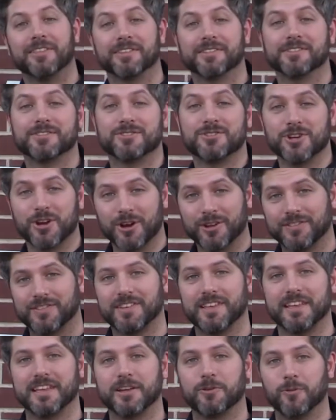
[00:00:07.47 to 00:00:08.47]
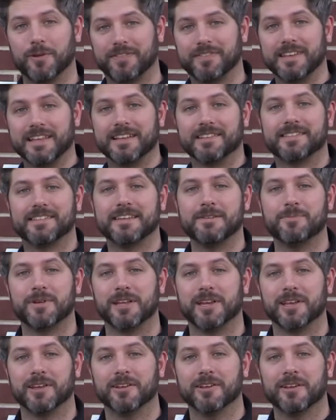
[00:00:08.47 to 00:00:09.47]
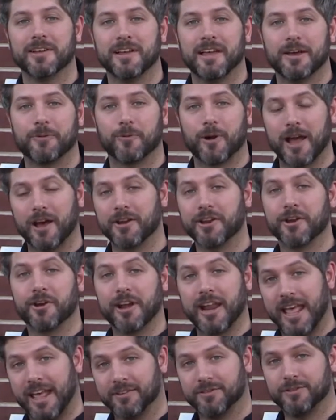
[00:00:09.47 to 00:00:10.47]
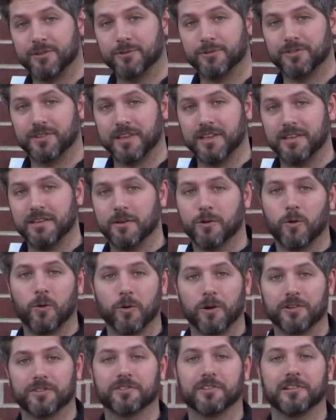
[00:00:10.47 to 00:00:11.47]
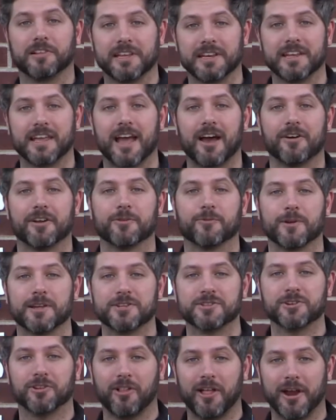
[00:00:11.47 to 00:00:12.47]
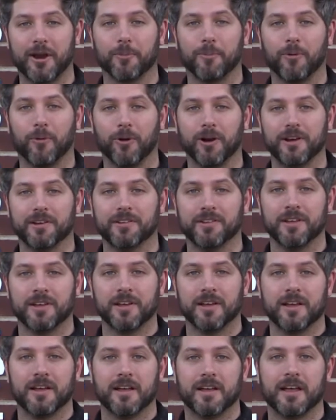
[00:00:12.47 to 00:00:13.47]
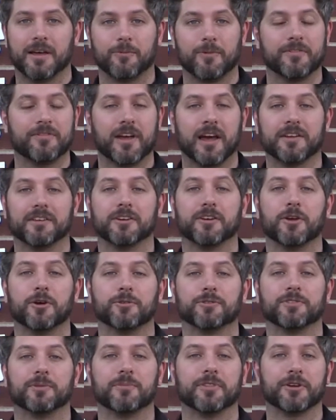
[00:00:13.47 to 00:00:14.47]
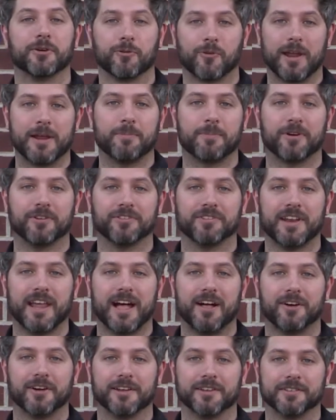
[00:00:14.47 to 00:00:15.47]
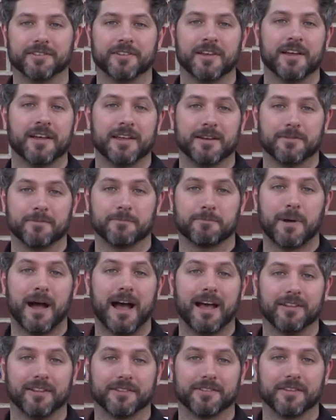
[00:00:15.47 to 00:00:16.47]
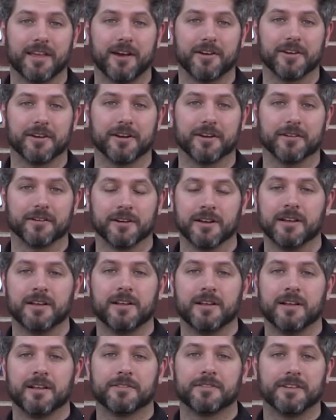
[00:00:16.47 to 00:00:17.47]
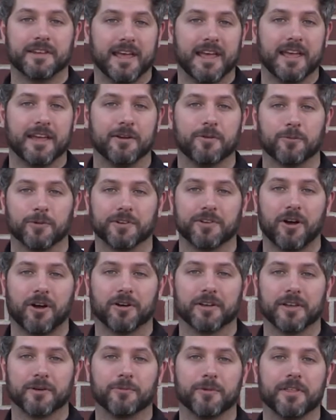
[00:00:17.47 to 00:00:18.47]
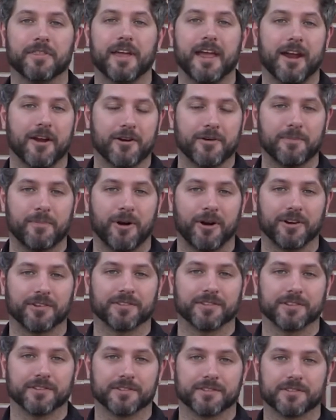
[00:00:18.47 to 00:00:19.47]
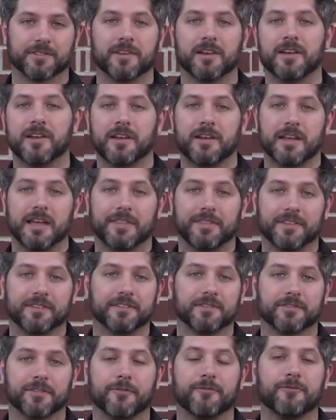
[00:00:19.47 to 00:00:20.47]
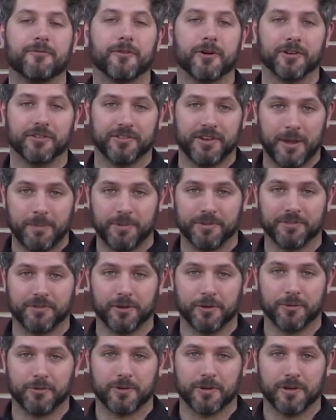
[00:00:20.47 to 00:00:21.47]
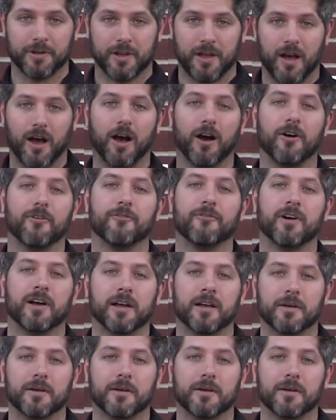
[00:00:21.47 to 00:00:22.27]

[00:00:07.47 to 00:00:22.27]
this is Jared Teague with D&T Media, and we're out here at SUZ, or Saline County Regional Airport, and we've gotten to know some of the great personalities and pilots out here. Today, we're talking with Aaron Parsons, and this is the first episode of